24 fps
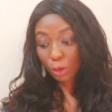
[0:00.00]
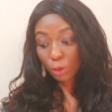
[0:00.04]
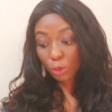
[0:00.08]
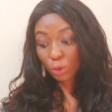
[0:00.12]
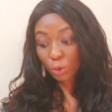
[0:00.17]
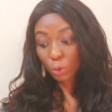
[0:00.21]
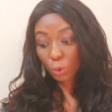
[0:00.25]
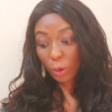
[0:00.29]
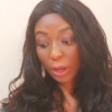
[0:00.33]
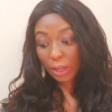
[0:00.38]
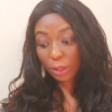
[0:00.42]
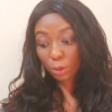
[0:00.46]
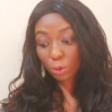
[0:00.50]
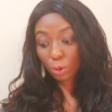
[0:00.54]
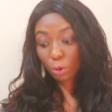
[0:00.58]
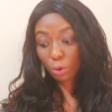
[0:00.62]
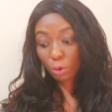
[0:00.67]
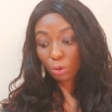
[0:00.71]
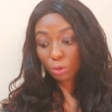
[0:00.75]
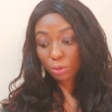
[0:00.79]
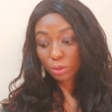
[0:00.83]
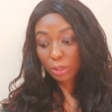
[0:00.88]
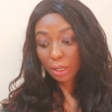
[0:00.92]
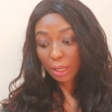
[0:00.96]
So I
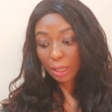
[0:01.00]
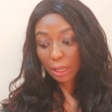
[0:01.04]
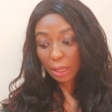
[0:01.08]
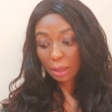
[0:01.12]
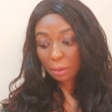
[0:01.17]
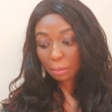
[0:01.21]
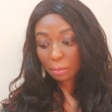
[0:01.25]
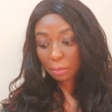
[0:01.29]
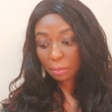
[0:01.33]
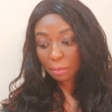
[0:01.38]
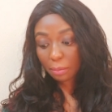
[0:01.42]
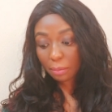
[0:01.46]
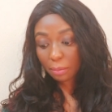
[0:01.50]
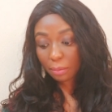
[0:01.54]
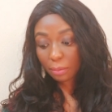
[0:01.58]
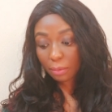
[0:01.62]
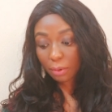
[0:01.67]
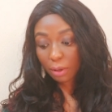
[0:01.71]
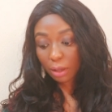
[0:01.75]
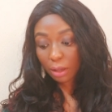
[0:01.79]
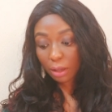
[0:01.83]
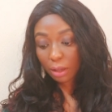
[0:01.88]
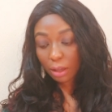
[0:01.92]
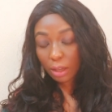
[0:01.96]
told him
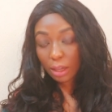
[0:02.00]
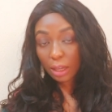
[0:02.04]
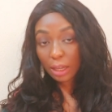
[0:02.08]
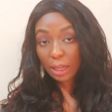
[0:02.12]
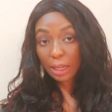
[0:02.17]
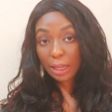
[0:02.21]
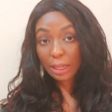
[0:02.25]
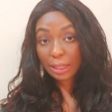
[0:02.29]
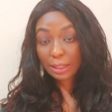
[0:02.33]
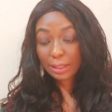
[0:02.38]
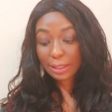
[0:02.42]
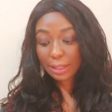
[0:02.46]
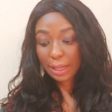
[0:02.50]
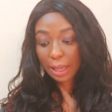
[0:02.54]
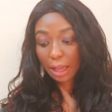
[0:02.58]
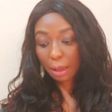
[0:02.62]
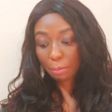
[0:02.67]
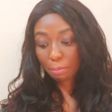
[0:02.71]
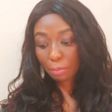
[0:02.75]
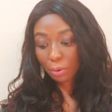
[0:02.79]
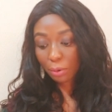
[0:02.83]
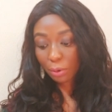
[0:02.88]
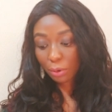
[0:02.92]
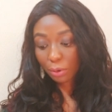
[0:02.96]
his
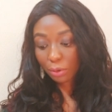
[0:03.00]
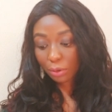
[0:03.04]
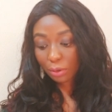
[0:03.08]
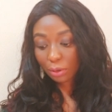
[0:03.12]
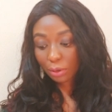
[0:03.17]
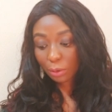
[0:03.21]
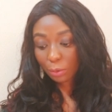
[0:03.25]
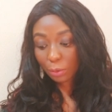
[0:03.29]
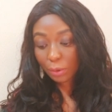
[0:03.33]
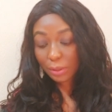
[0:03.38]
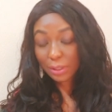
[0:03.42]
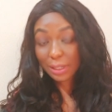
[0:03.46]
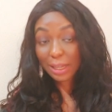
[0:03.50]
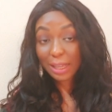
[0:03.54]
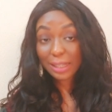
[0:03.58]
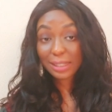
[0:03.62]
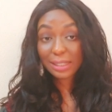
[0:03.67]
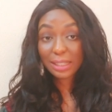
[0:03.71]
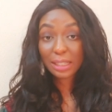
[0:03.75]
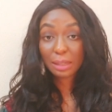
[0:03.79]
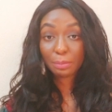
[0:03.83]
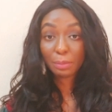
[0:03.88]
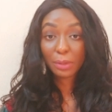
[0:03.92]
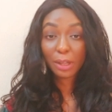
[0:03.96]
capon was
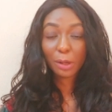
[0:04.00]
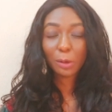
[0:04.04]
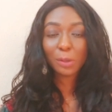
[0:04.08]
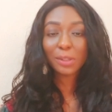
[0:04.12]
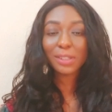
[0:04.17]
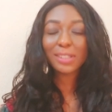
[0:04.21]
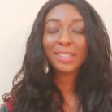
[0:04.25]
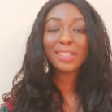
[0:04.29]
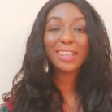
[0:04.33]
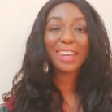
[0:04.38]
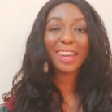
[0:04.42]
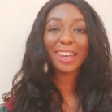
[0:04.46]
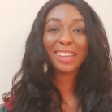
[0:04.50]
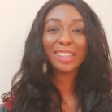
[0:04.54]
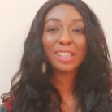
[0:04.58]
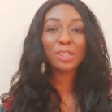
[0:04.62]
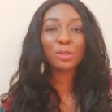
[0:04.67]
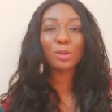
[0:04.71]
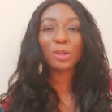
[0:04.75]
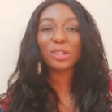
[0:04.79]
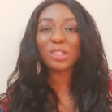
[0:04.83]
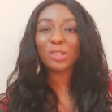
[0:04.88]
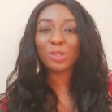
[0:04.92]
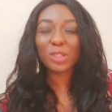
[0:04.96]
asking me out. See,
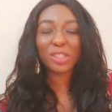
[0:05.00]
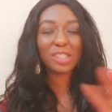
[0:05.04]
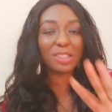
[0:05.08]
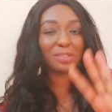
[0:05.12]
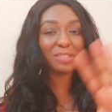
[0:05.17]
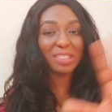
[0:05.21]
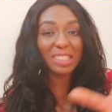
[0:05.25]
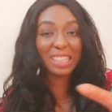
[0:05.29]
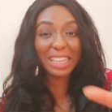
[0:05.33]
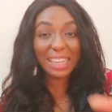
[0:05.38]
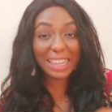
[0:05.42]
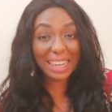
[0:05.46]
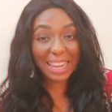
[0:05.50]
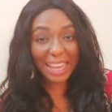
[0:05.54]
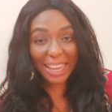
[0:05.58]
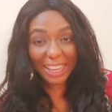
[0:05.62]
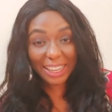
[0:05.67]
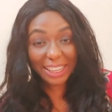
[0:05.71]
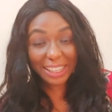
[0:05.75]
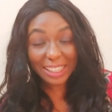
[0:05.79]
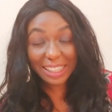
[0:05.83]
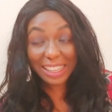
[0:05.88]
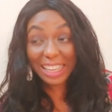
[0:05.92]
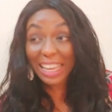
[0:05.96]
this one is not even a
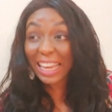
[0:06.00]
lie.